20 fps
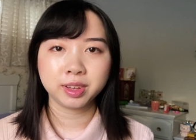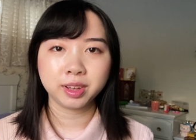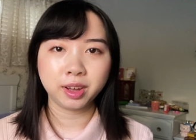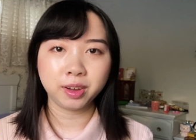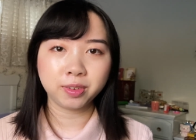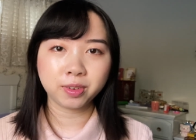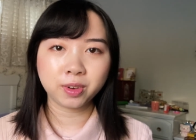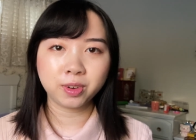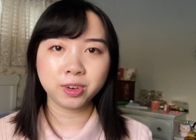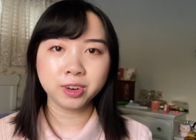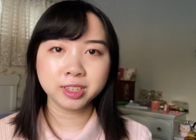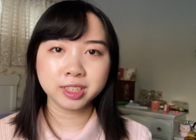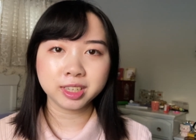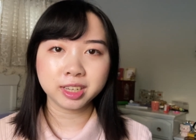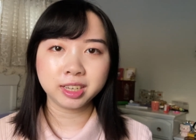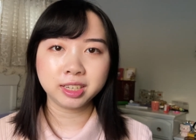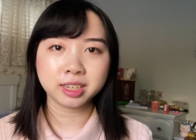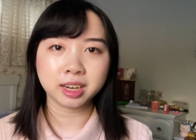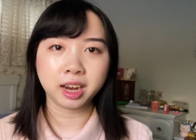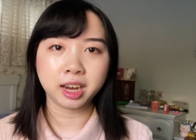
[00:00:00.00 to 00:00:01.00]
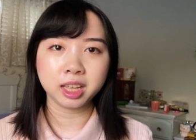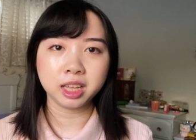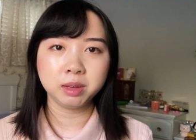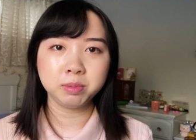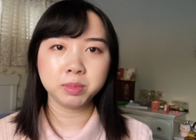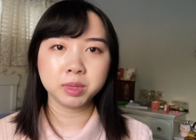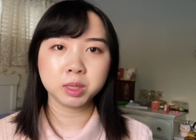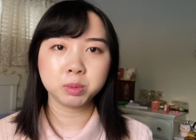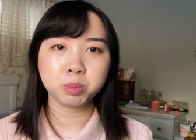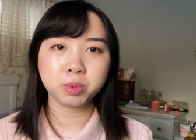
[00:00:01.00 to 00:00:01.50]
Of course, each item
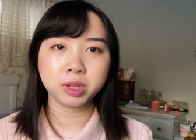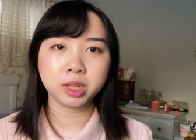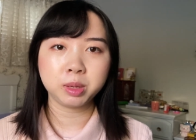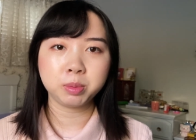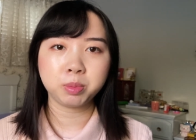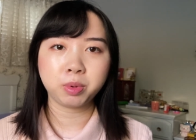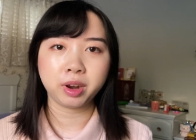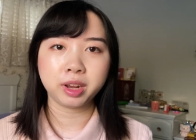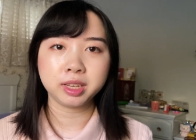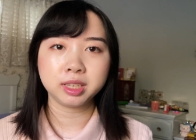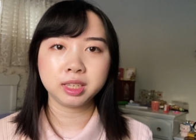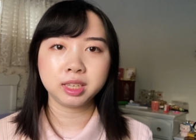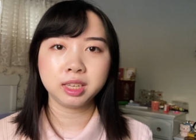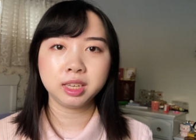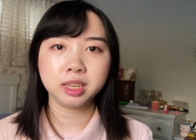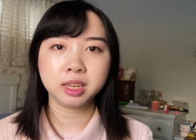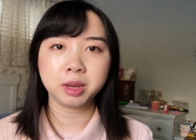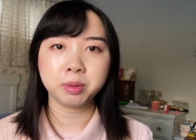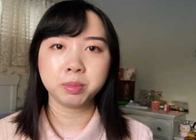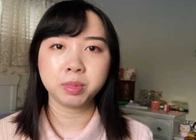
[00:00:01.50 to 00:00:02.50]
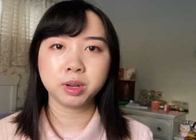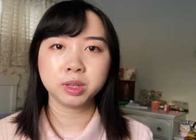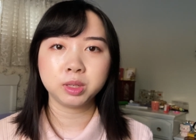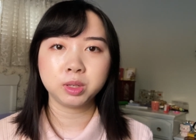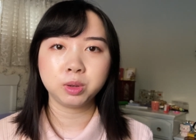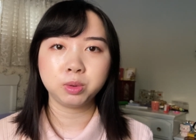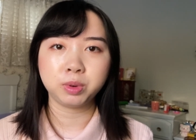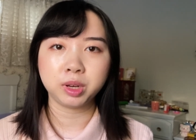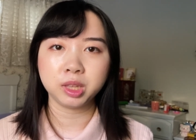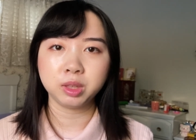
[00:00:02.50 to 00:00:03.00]
is pretty pricey compared
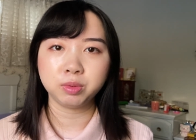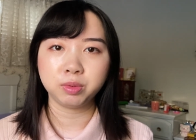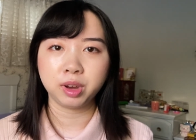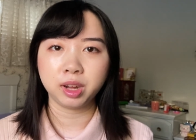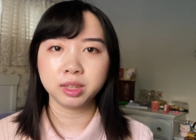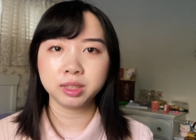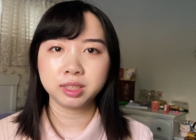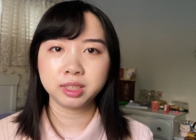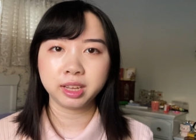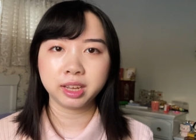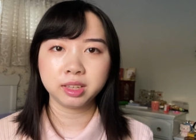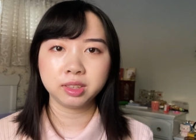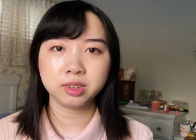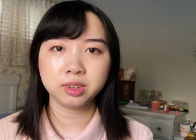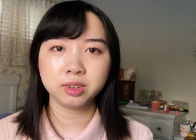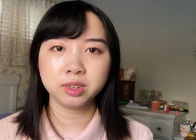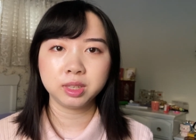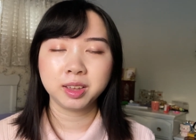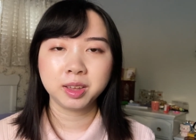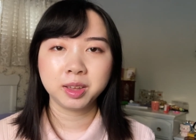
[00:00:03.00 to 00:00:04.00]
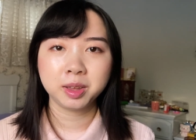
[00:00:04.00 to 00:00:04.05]
to Wet n Wild standard,